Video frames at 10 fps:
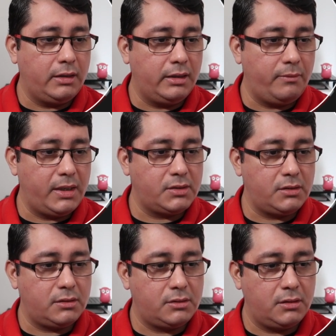the
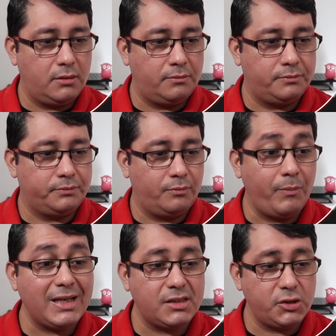message
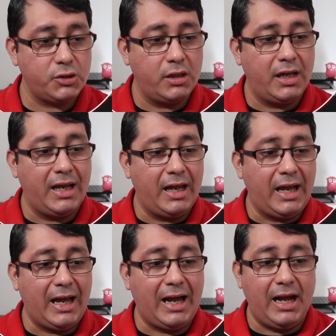message
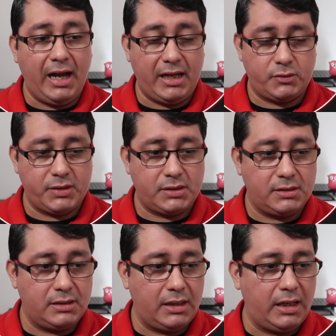
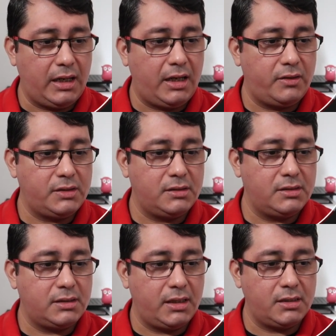address address in
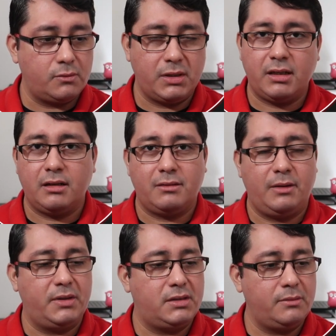this case we can
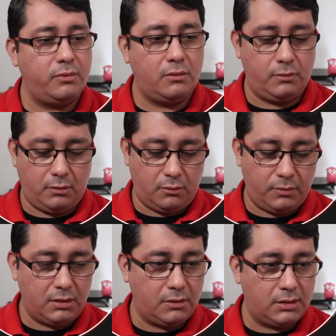keep it simple. We could
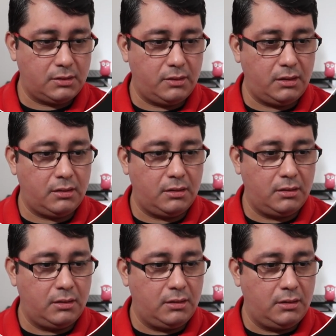be street,
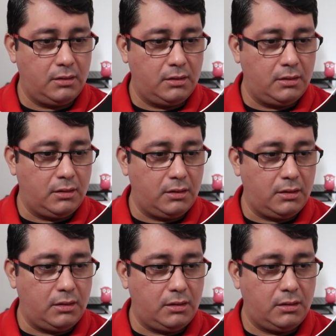
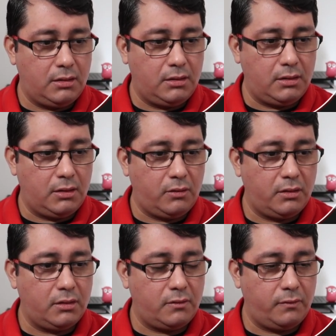and
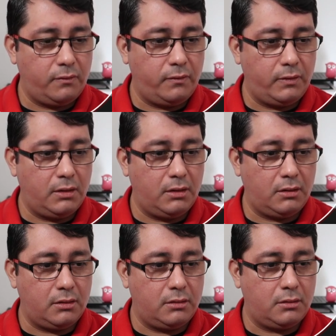another
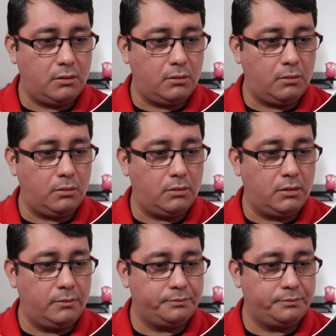field called